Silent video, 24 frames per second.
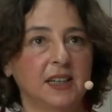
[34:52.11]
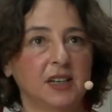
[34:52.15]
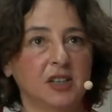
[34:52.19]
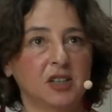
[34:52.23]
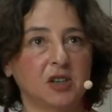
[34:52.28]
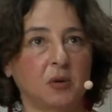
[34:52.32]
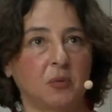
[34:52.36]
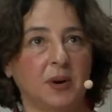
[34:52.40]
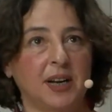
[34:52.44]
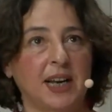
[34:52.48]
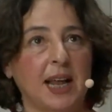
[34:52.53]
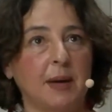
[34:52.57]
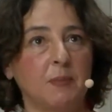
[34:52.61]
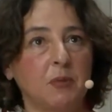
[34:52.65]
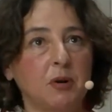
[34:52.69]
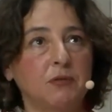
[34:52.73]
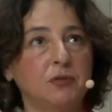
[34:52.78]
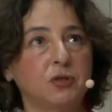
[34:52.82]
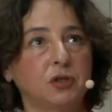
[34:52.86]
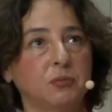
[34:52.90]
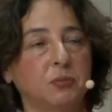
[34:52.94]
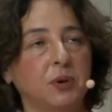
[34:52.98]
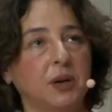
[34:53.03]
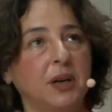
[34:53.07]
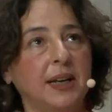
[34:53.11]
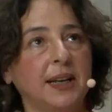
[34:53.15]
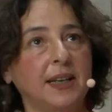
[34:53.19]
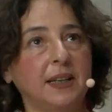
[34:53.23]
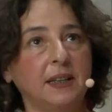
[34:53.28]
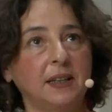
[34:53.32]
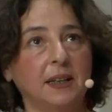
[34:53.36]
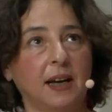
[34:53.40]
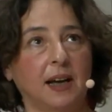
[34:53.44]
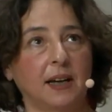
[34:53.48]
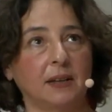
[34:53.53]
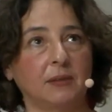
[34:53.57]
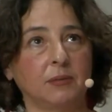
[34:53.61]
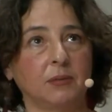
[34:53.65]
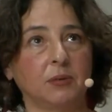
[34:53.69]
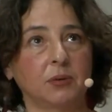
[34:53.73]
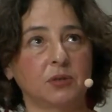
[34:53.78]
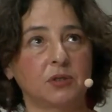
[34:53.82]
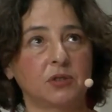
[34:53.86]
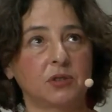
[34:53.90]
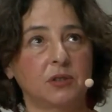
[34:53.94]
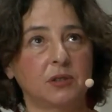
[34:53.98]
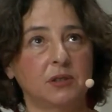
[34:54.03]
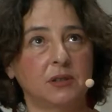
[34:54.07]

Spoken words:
So when I moved to Berlin, I was